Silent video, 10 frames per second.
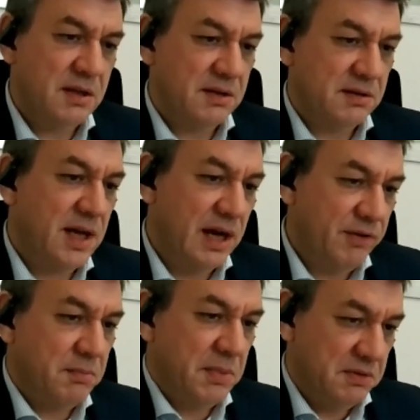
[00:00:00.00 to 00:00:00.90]
that the
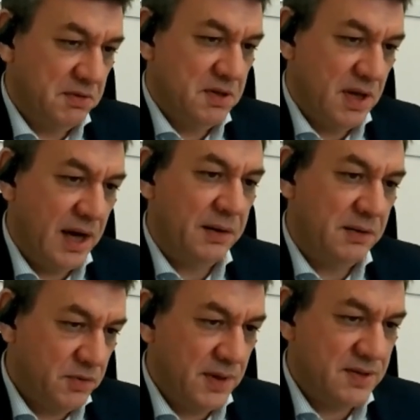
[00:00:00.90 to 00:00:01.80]
government are
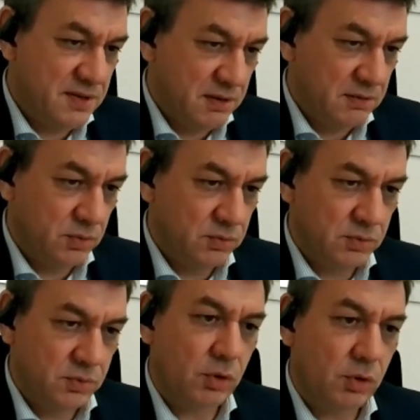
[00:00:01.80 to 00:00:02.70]
interested
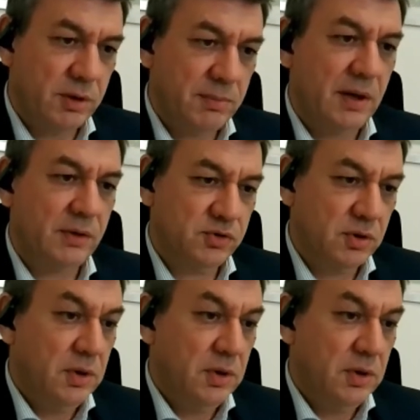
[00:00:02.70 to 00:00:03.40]
to talk about.